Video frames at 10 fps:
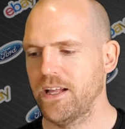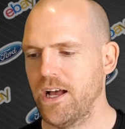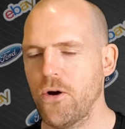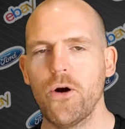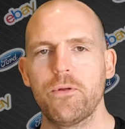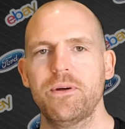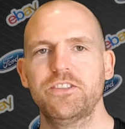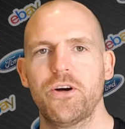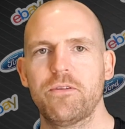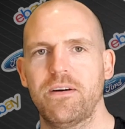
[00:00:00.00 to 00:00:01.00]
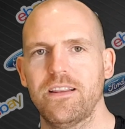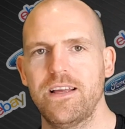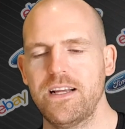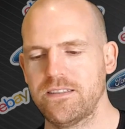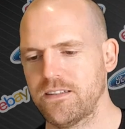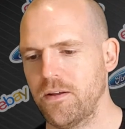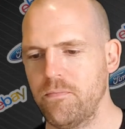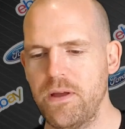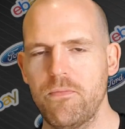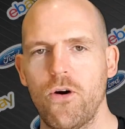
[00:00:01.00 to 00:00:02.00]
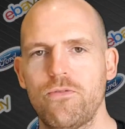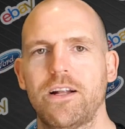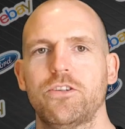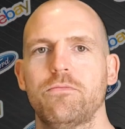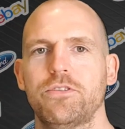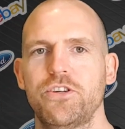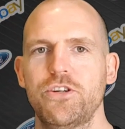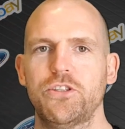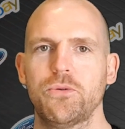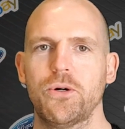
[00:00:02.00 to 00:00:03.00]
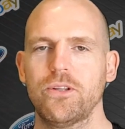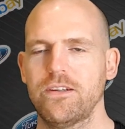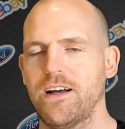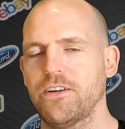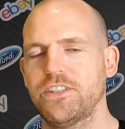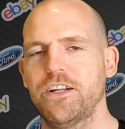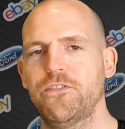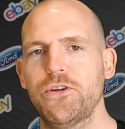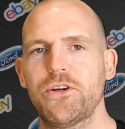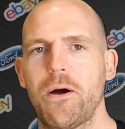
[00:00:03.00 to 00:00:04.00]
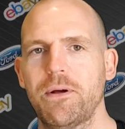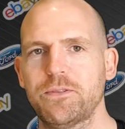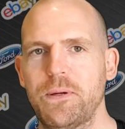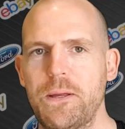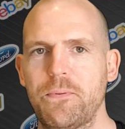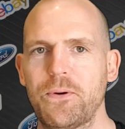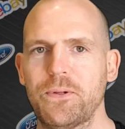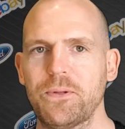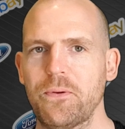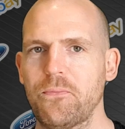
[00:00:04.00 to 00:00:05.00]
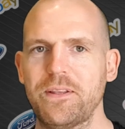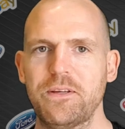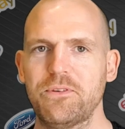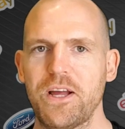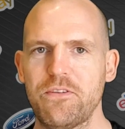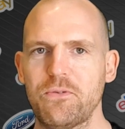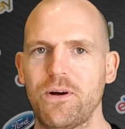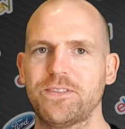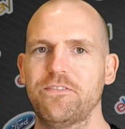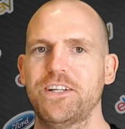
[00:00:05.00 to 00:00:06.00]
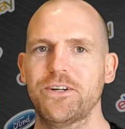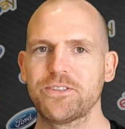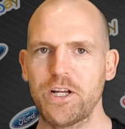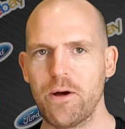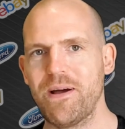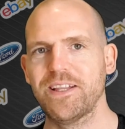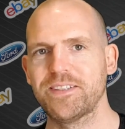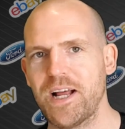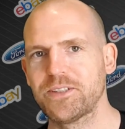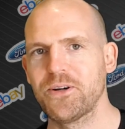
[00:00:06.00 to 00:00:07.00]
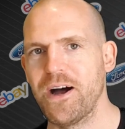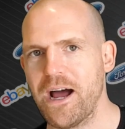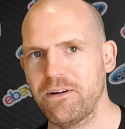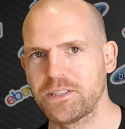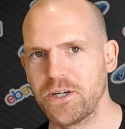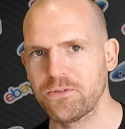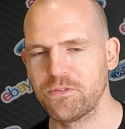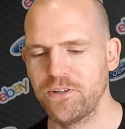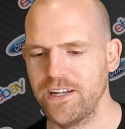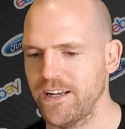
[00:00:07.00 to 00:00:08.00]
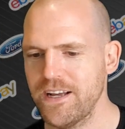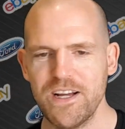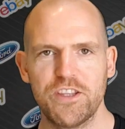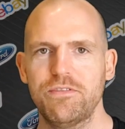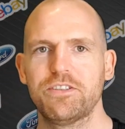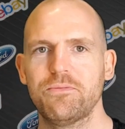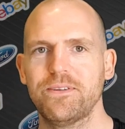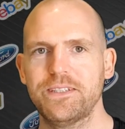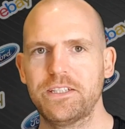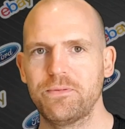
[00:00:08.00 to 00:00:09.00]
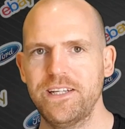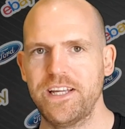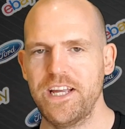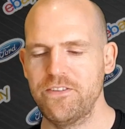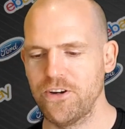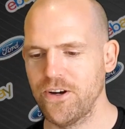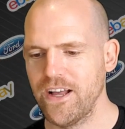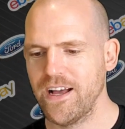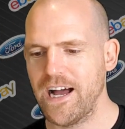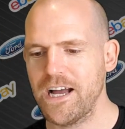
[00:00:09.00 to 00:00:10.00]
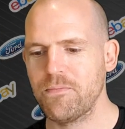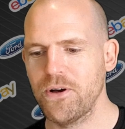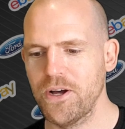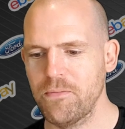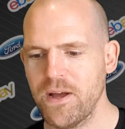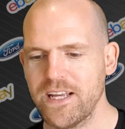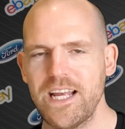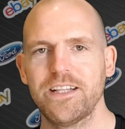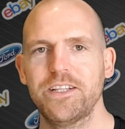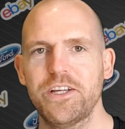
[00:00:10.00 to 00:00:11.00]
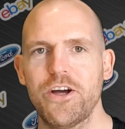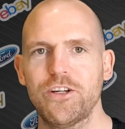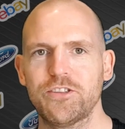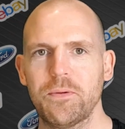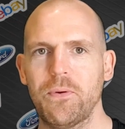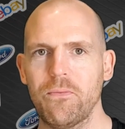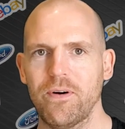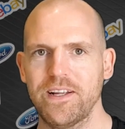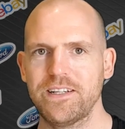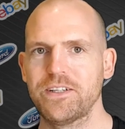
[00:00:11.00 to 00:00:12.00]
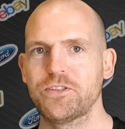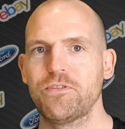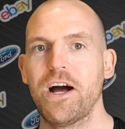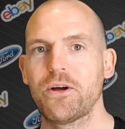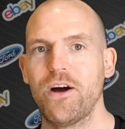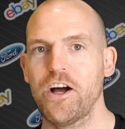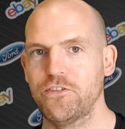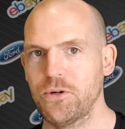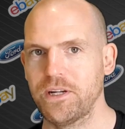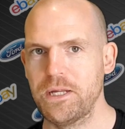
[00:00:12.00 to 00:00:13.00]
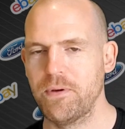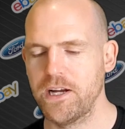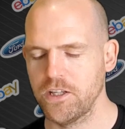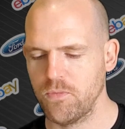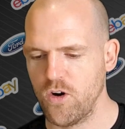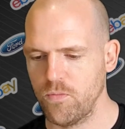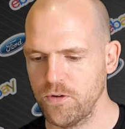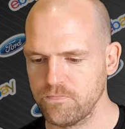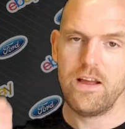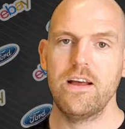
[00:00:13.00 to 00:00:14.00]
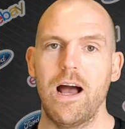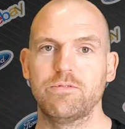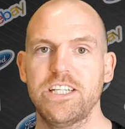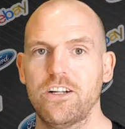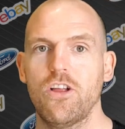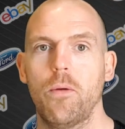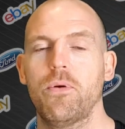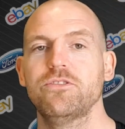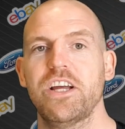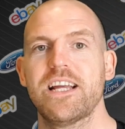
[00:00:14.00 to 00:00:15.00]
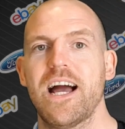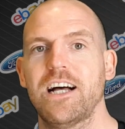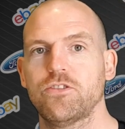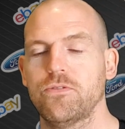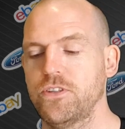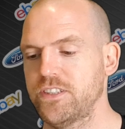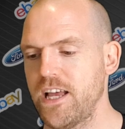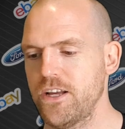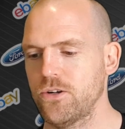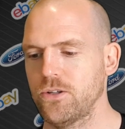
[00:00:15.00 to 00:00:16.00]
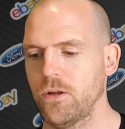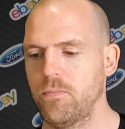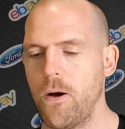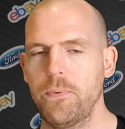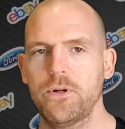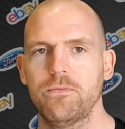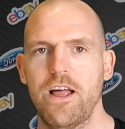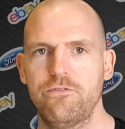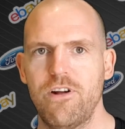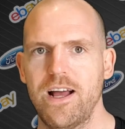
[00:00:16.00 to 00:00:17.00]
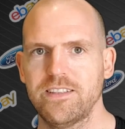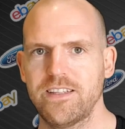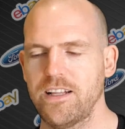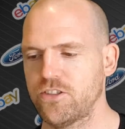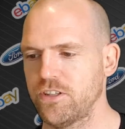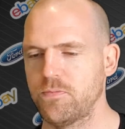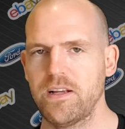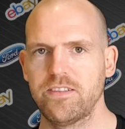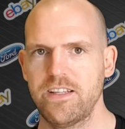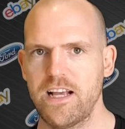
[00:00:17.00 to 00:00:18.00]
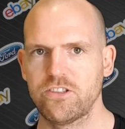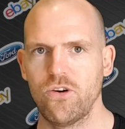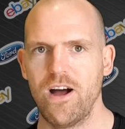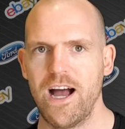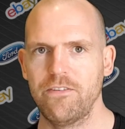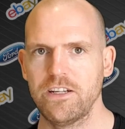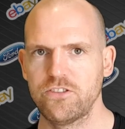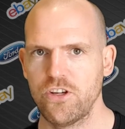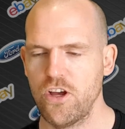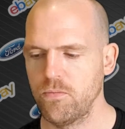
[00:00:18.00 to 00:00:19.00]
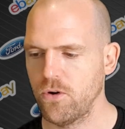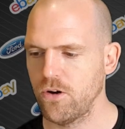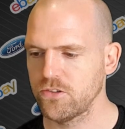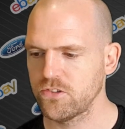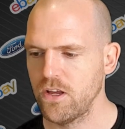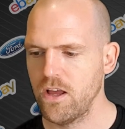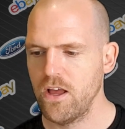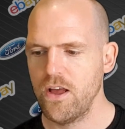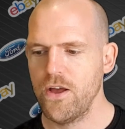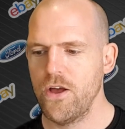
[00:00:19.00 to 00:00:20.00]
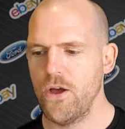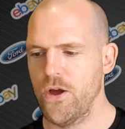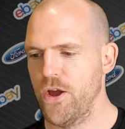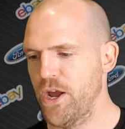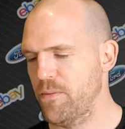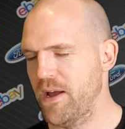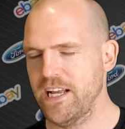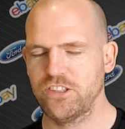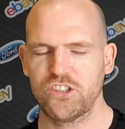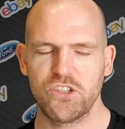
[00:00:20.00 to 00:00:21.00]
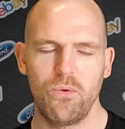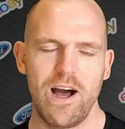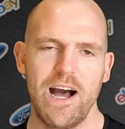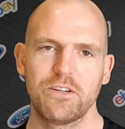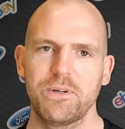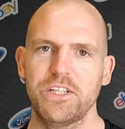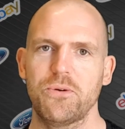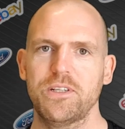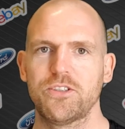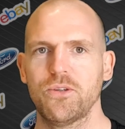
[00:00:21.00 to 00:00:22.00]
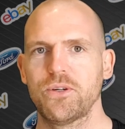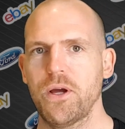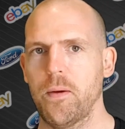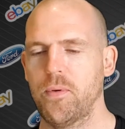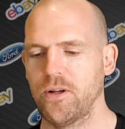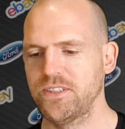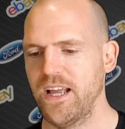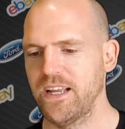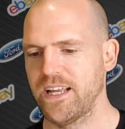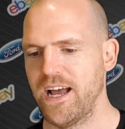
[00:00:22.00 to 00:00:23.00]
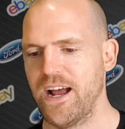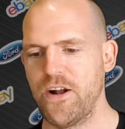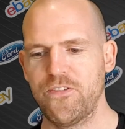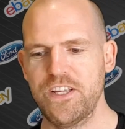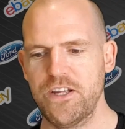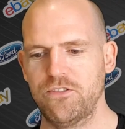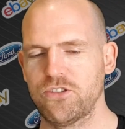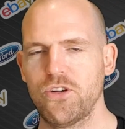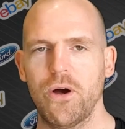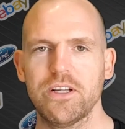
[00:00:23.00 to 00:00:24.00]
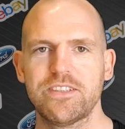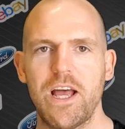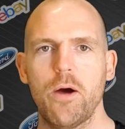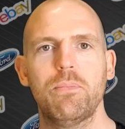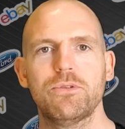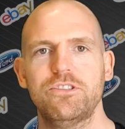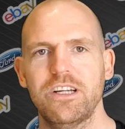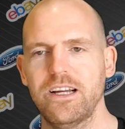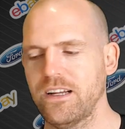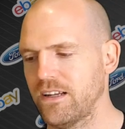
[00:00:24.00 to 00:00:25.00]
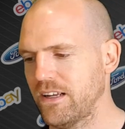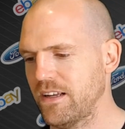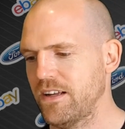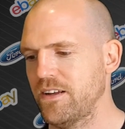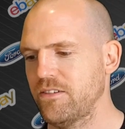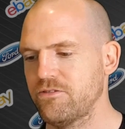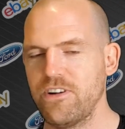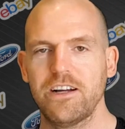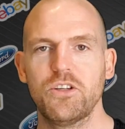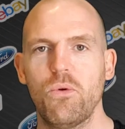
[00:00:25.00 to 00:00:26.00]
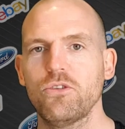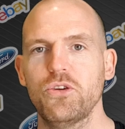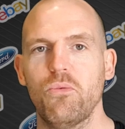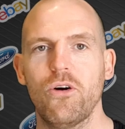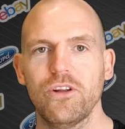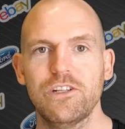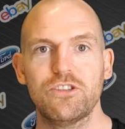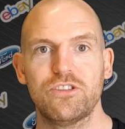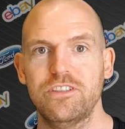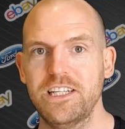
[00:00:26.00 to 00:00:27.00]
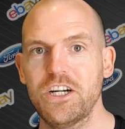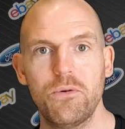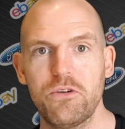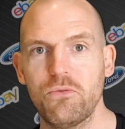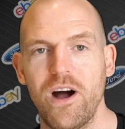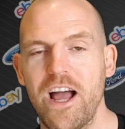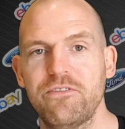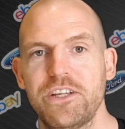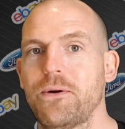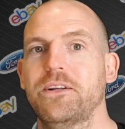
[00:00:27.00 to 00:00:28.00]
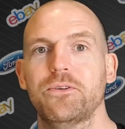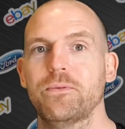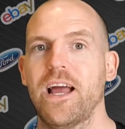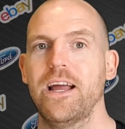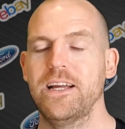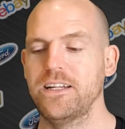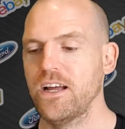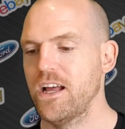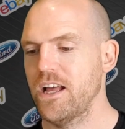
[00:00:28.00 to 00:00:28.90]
Hope you enjoyed my list. Bit more random than usual. I've seen a few comments, people, when they've not even watched the video, saying I bet there's an Escort RS Cosworth in it. There isn't one this week either. I am killing the urge to put one in because there are quite a few on eBay at the moment. I'm seeing a lot of project cars up for sale, popping up left, right and centre, especially the Escort RS Turbos. It's so hard when you're going to look at a project car. I think you've just got to set a budget, find the one you want and just deal with whatever you end up getting.